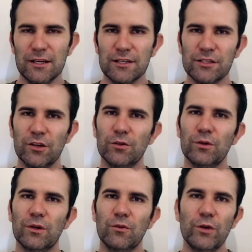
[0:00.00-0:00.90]

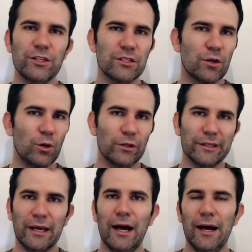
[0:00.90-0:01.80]
So we just call
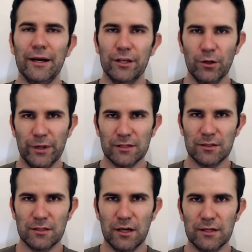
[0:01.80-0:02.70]
it cardio
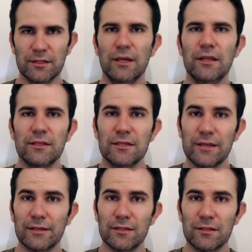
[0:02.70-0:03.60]
exercise. This is
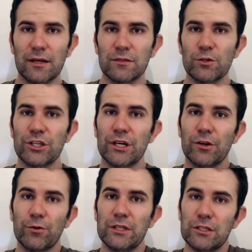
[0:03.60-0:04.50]
exercise which
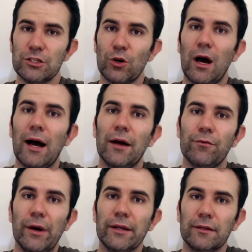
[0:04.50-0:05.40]
increases your heart
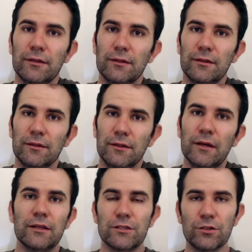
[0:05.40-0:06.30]
rate,
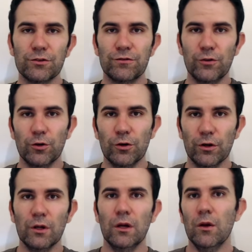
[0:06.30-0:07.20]
and it's good
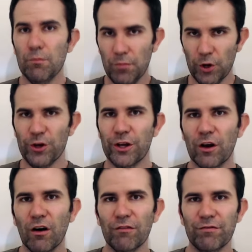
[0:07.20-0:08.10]
for burning
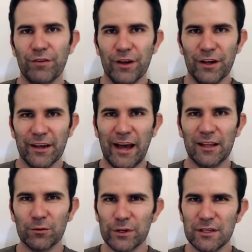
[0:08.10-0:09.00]
off
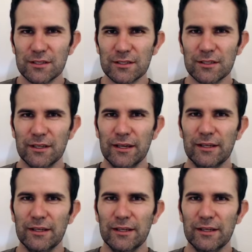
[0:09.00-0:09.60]
calories.